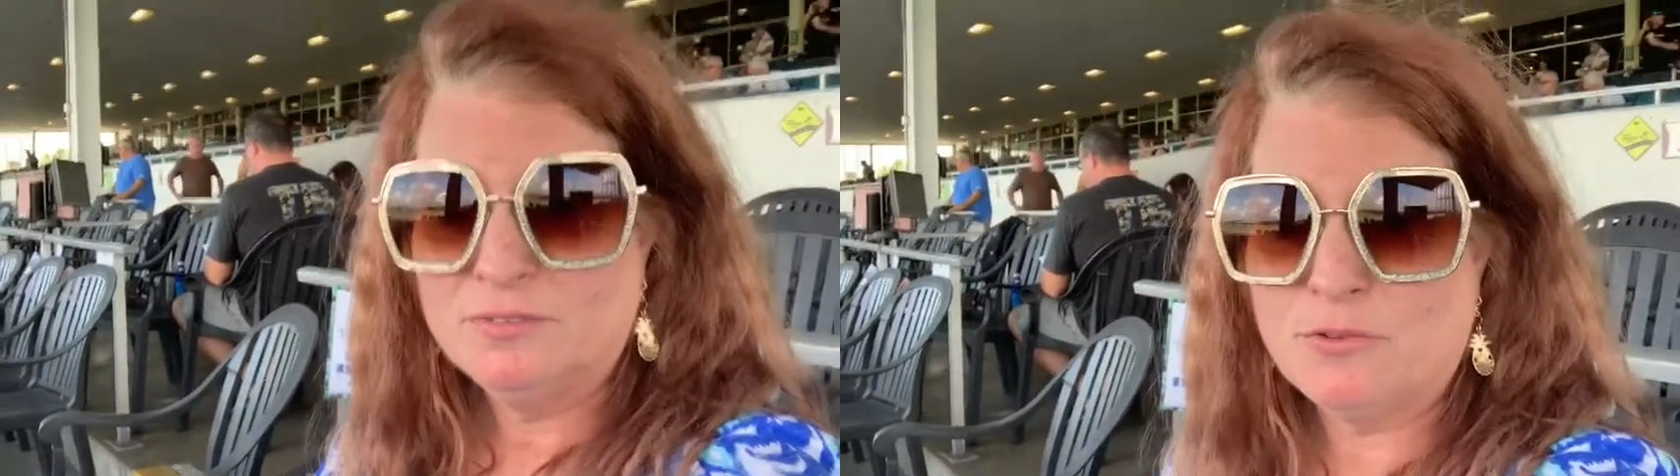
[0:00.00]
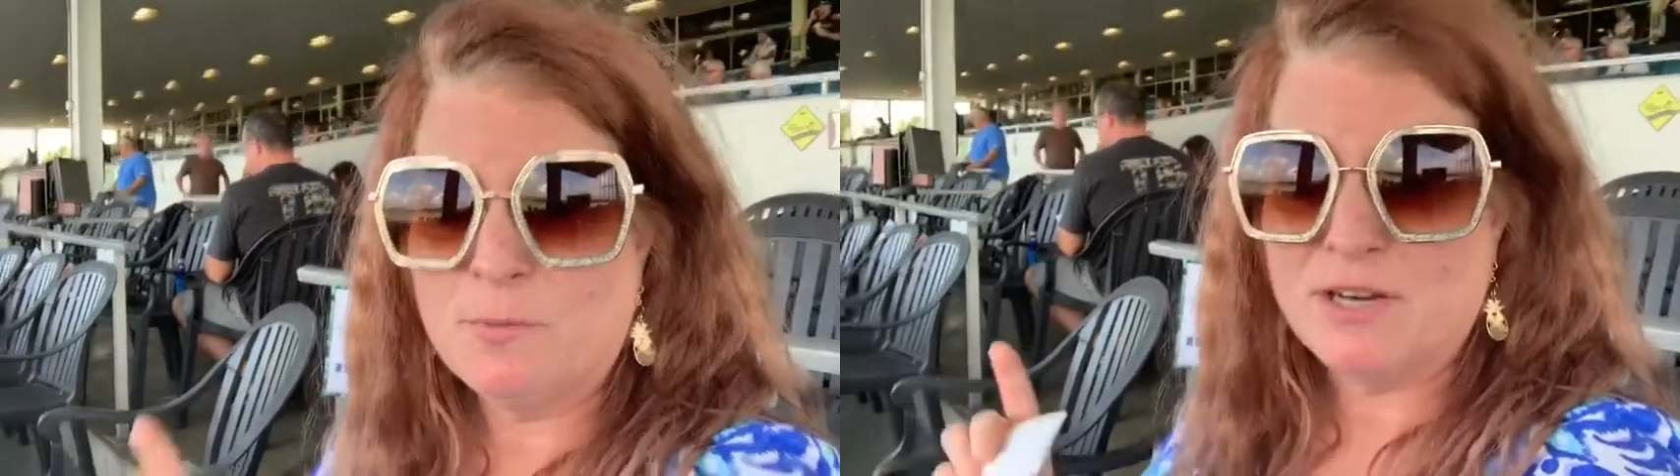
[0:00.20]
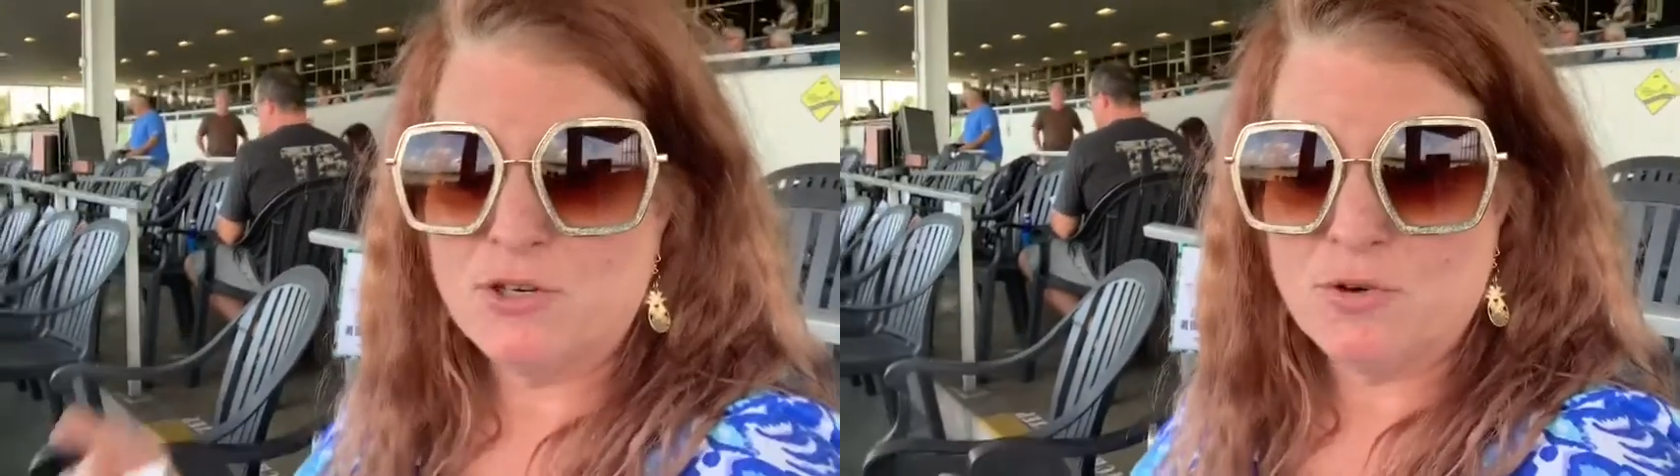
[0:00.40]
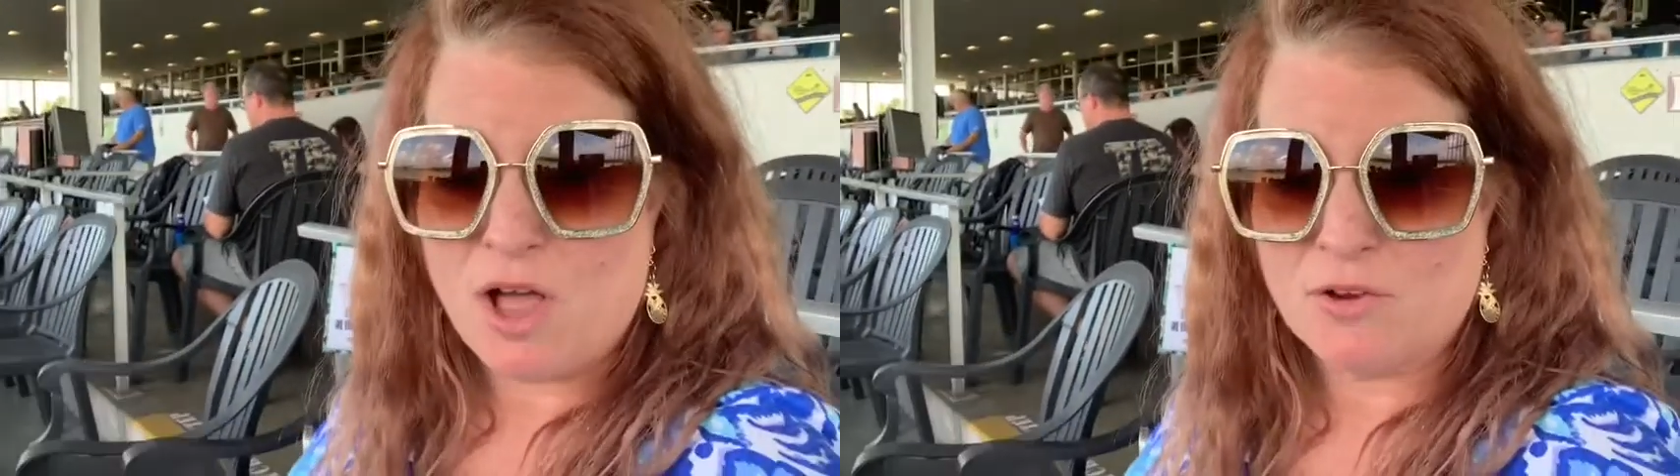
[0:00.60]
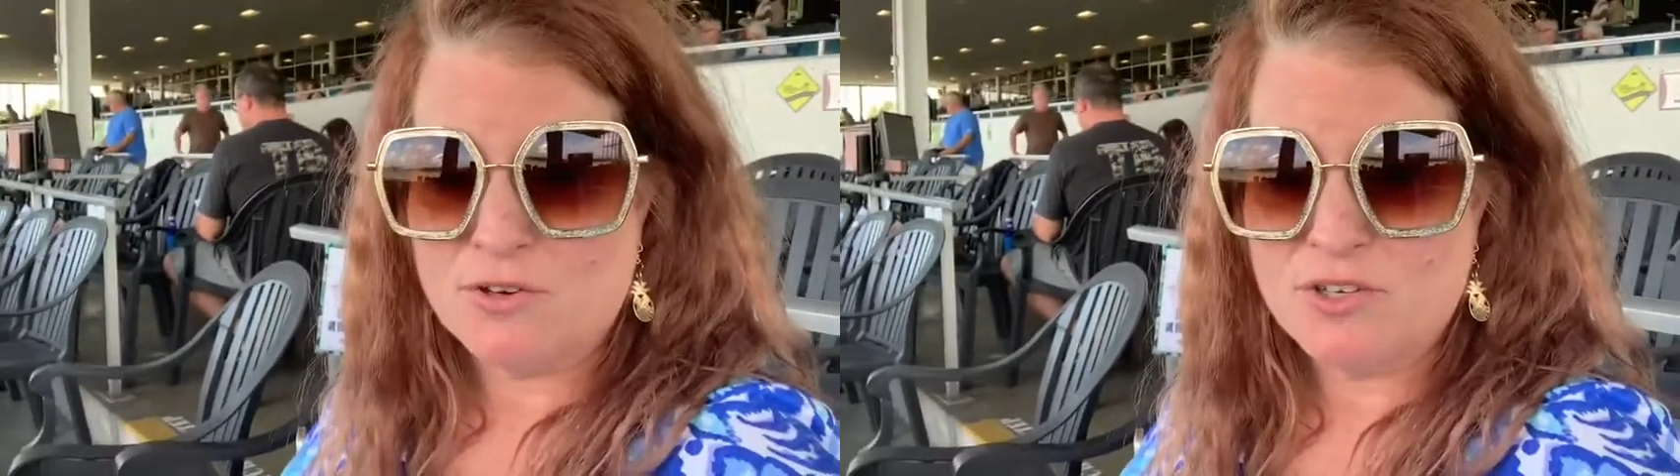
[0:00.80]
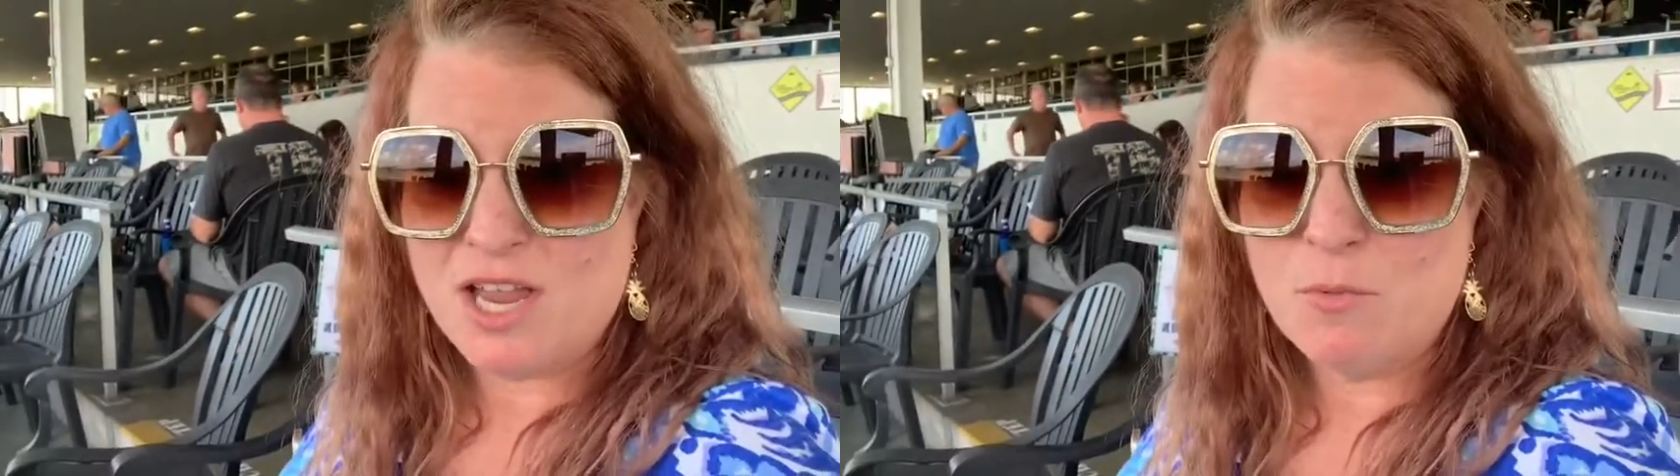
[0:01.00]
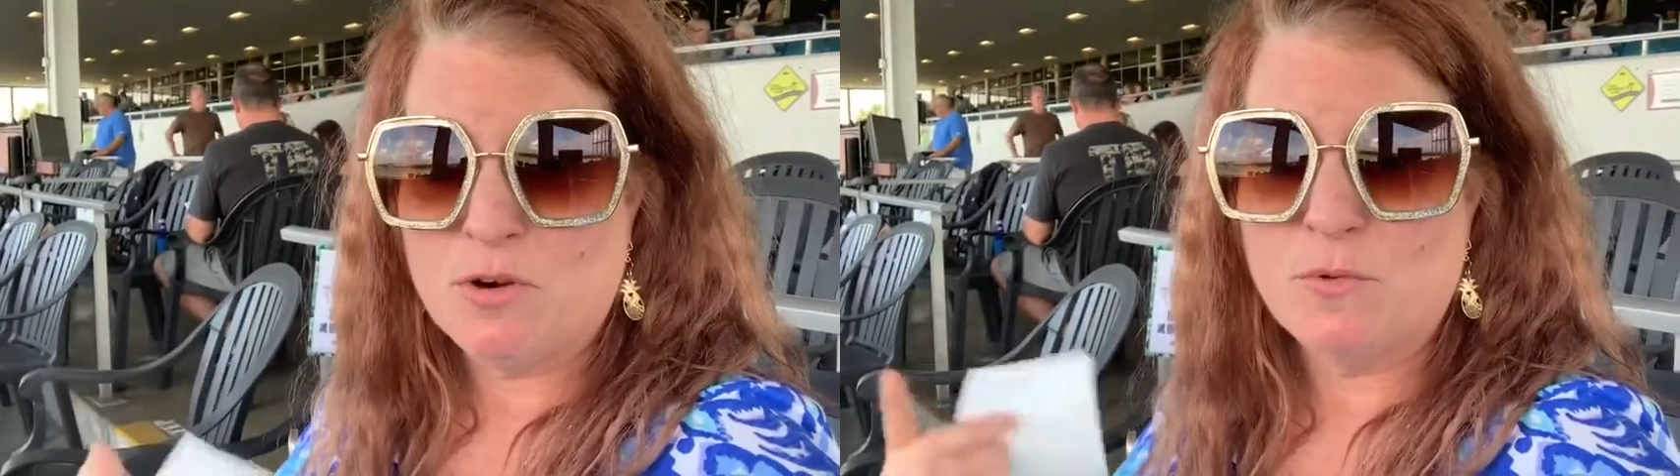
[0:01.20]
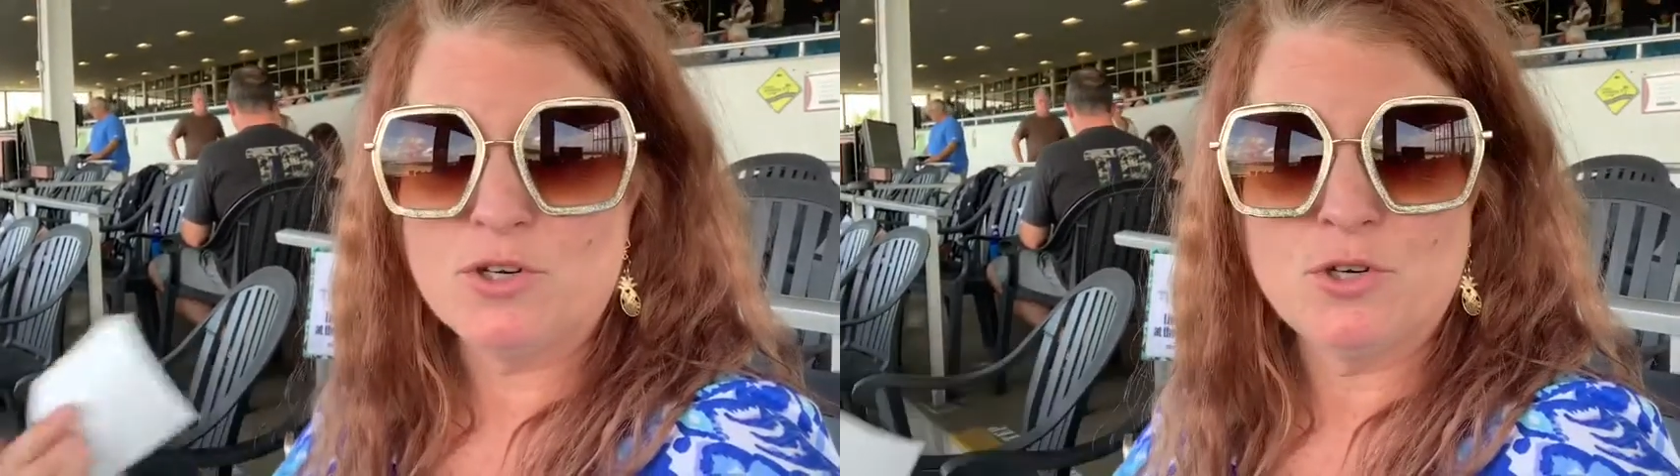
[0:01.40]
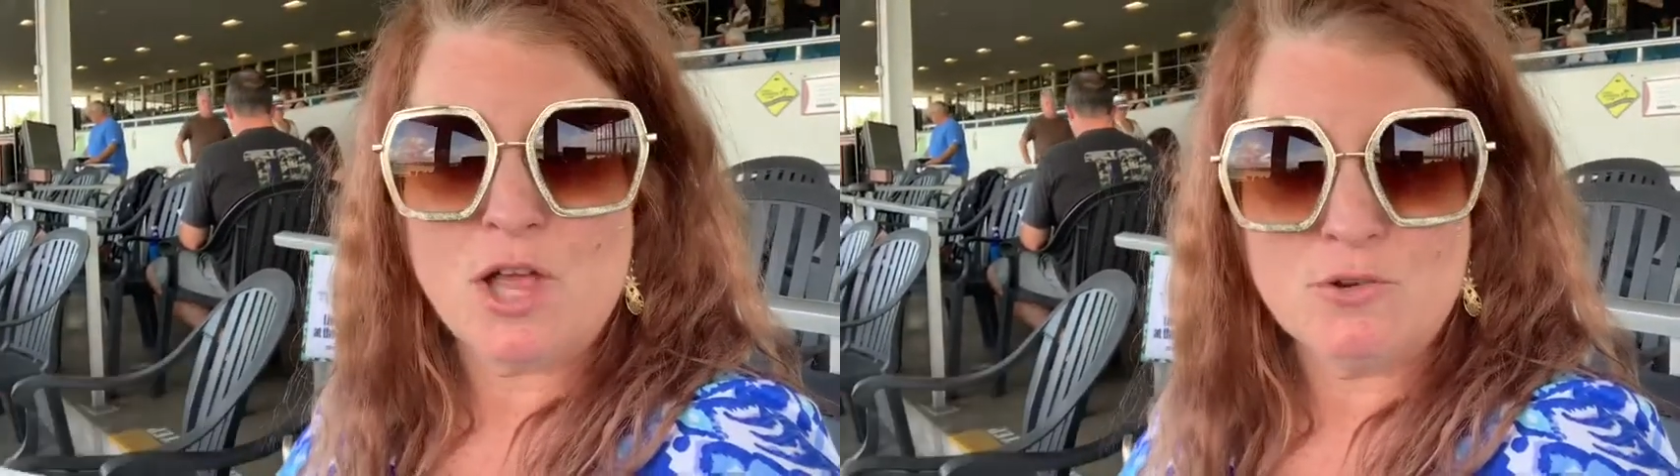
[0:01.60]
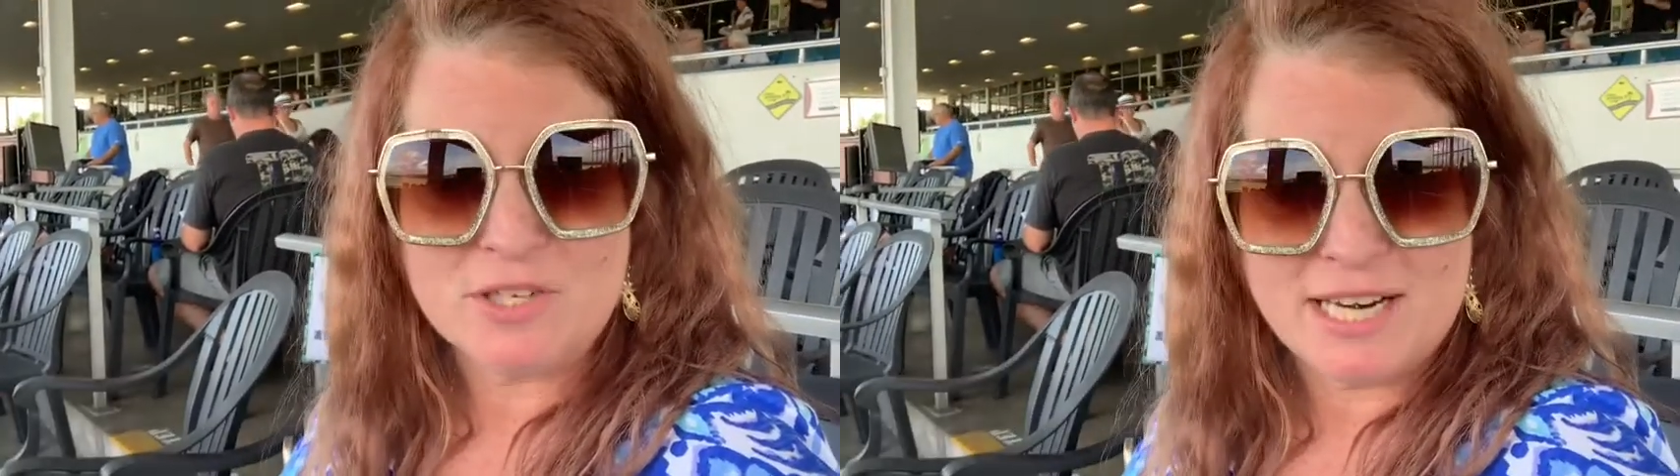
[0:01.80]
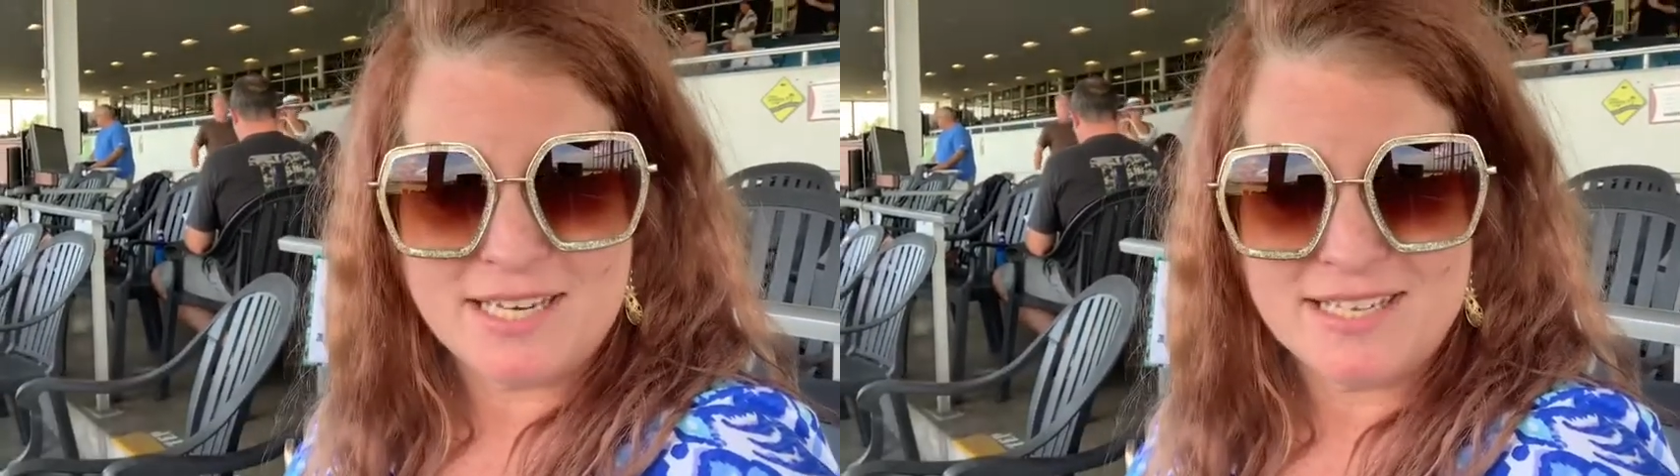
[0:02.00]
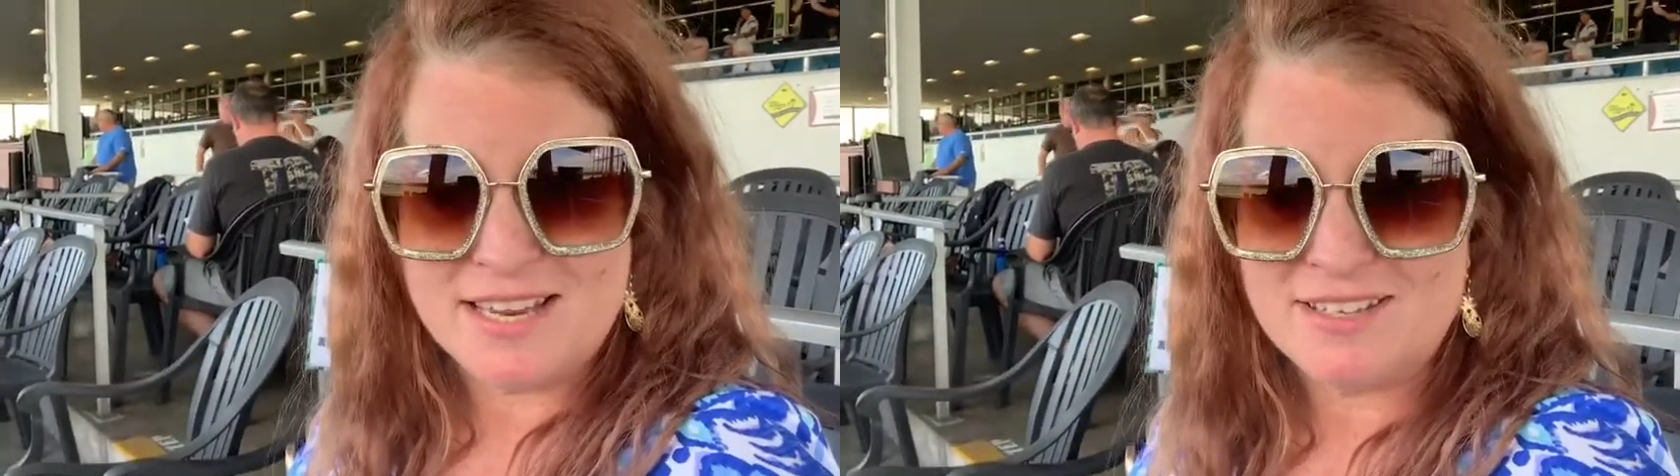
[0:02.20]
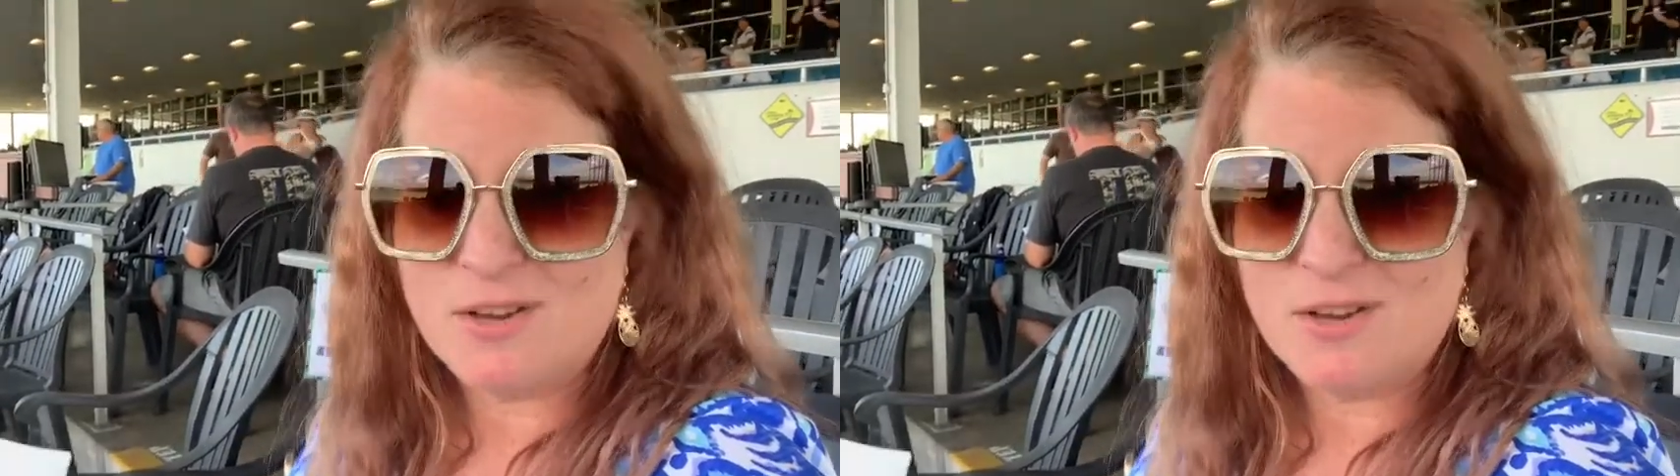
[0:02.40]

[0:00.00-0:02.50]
for my $2, I would have won $2.80,